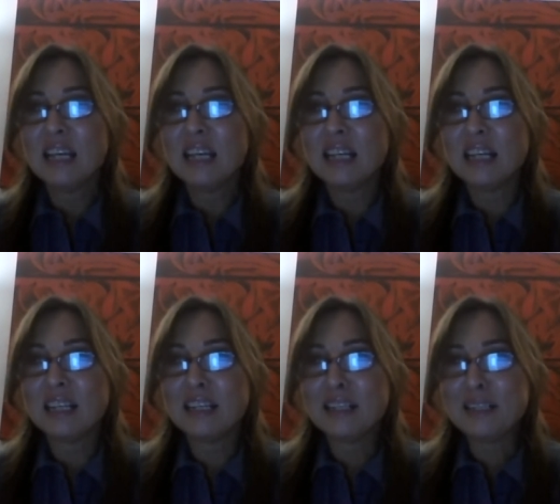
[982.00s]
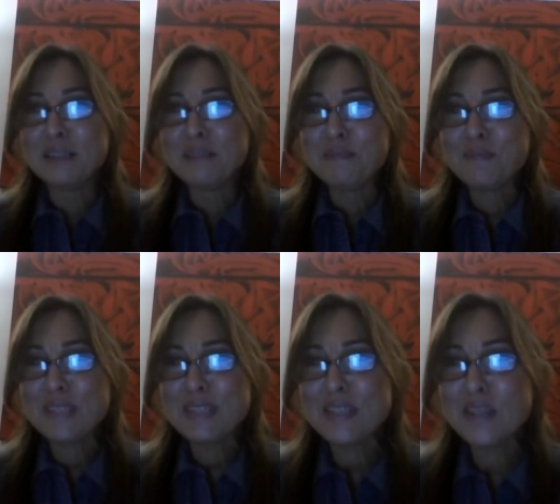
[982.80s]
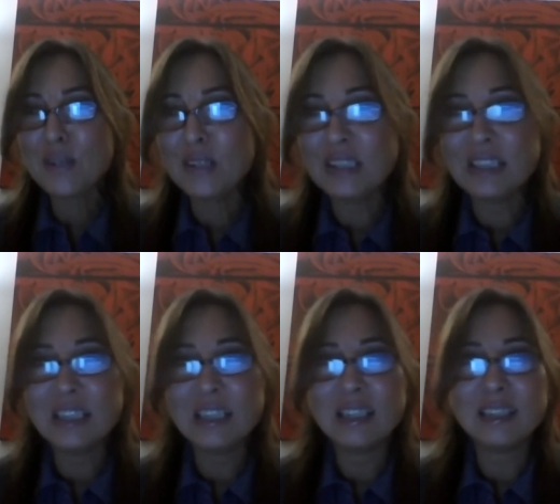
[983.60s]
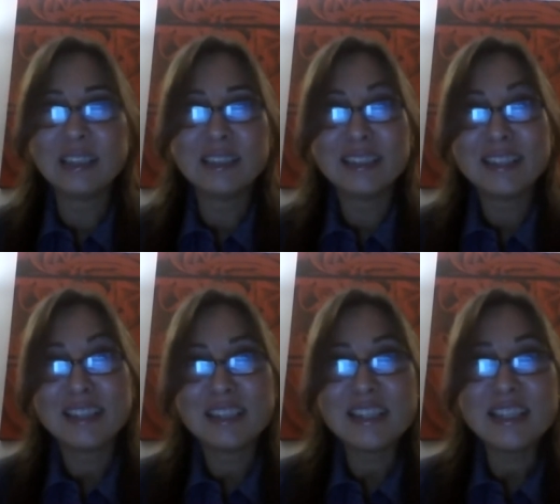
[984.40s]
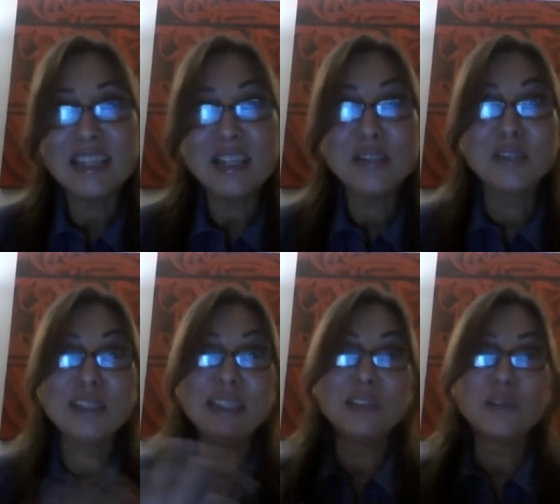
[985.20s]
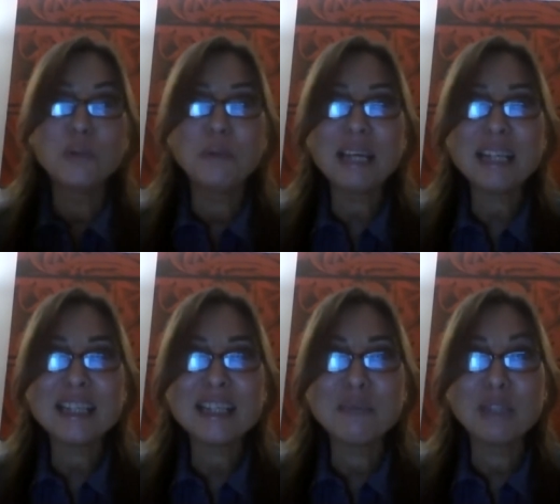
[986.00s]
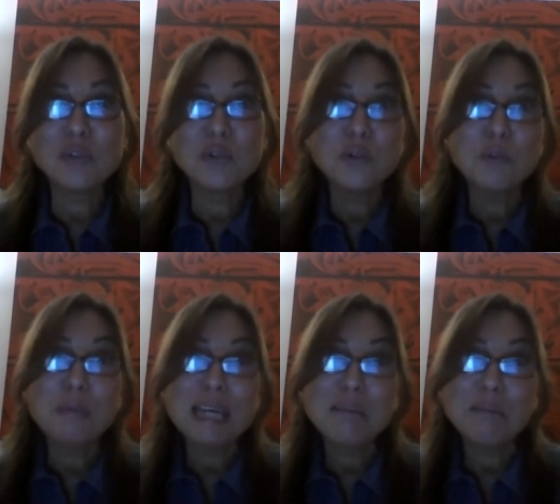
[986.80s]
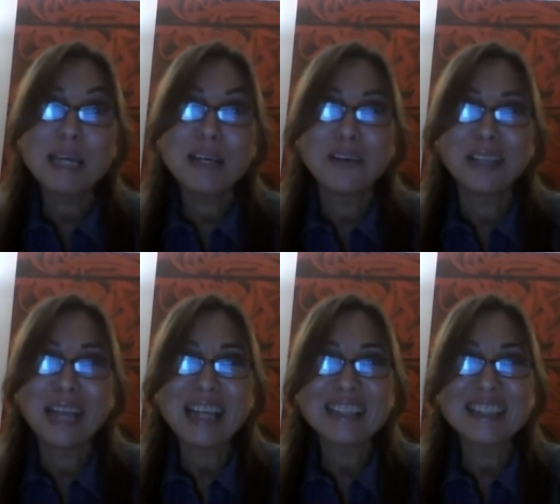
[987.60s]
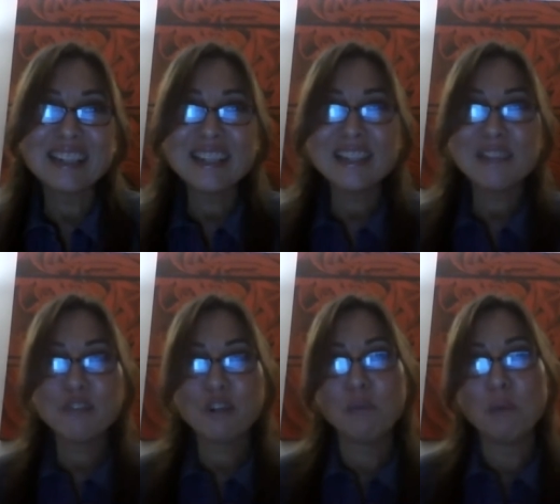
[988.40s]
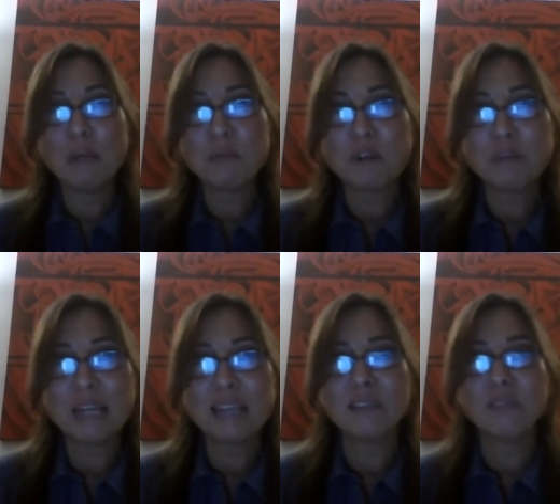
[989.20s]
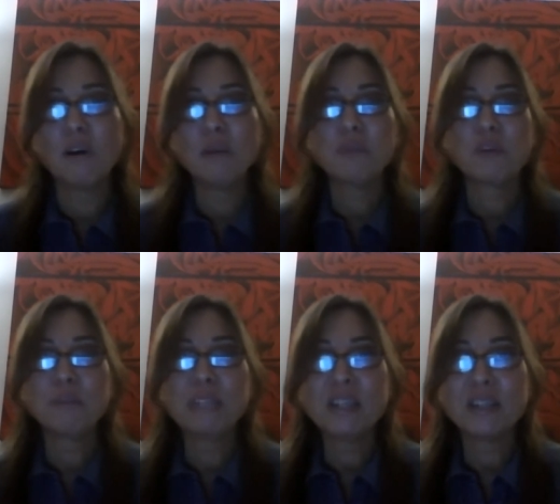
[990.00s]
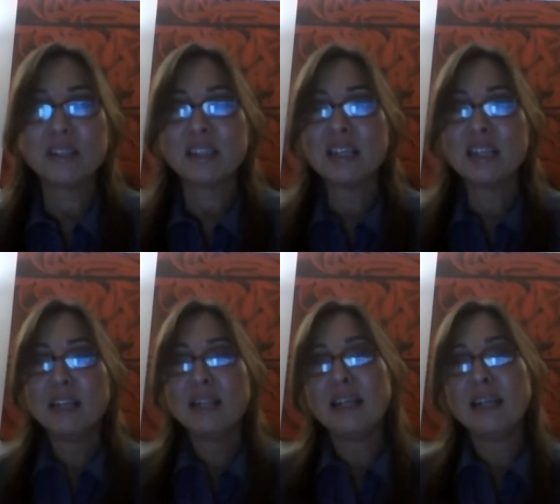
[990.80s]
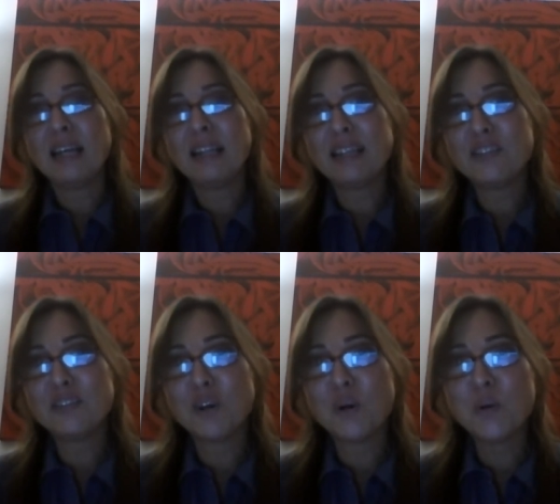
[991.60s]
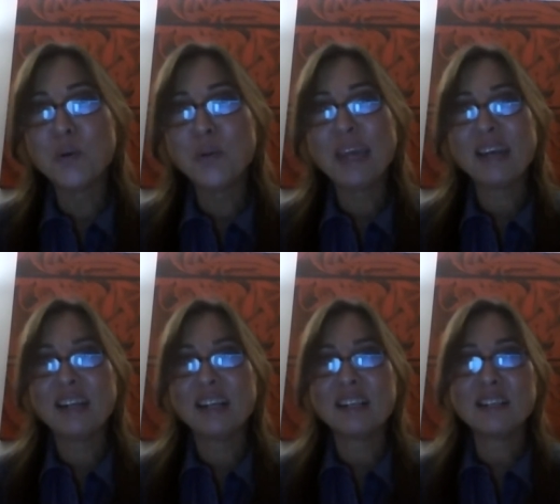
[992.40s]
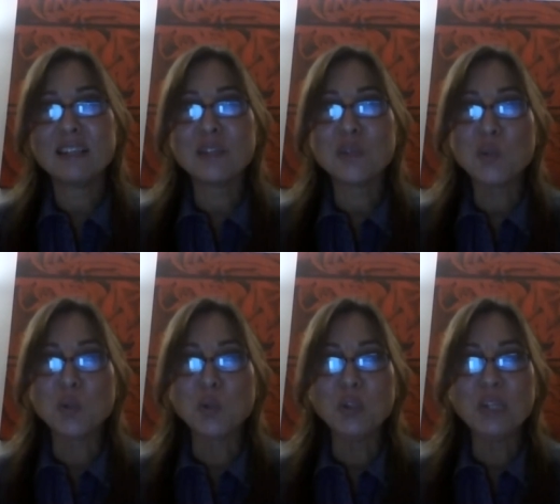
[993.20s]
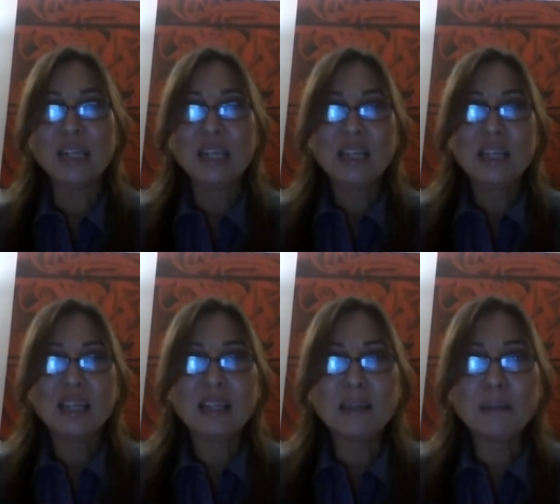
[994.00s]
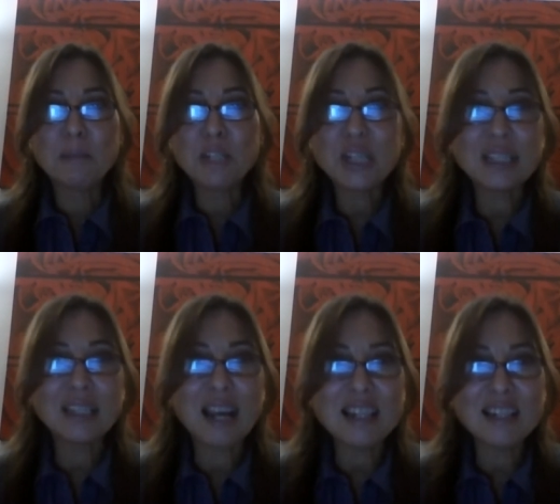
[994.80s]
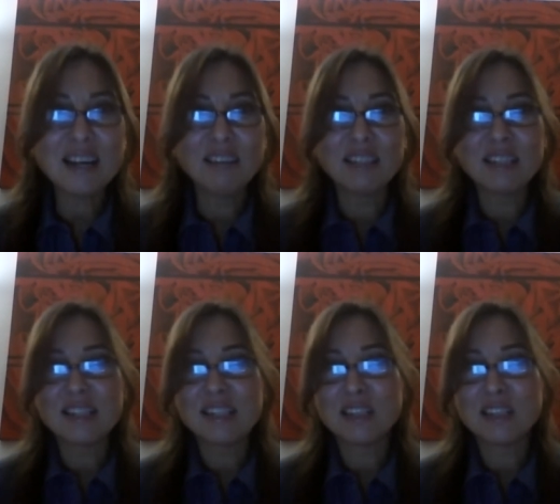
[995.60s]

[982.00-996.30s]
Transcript: Um, so uh, see you in two weeks with two big, big collectors from one from London, one from New York. I'll let you know who they are soon. Um, başarılar sınavlarınızda.